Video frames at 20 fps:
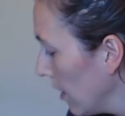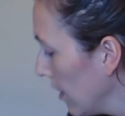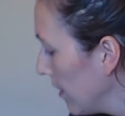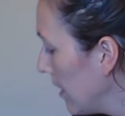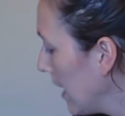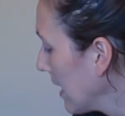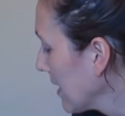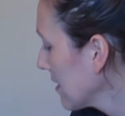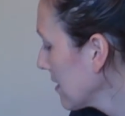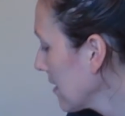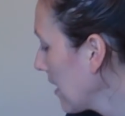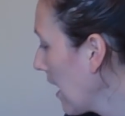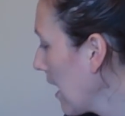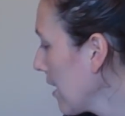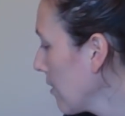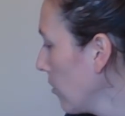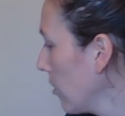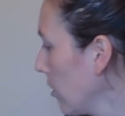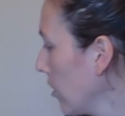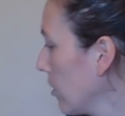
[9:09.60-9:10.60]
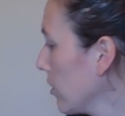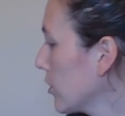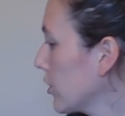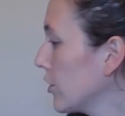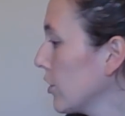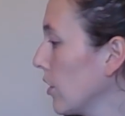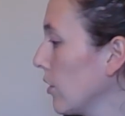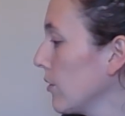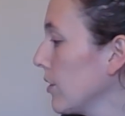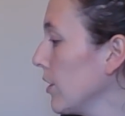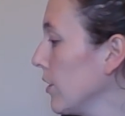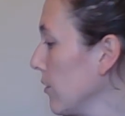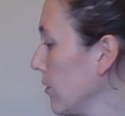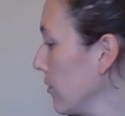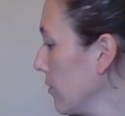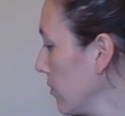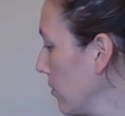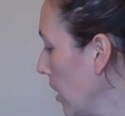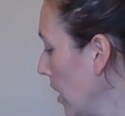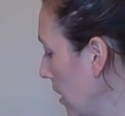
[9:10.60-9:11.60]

Next, I will show you,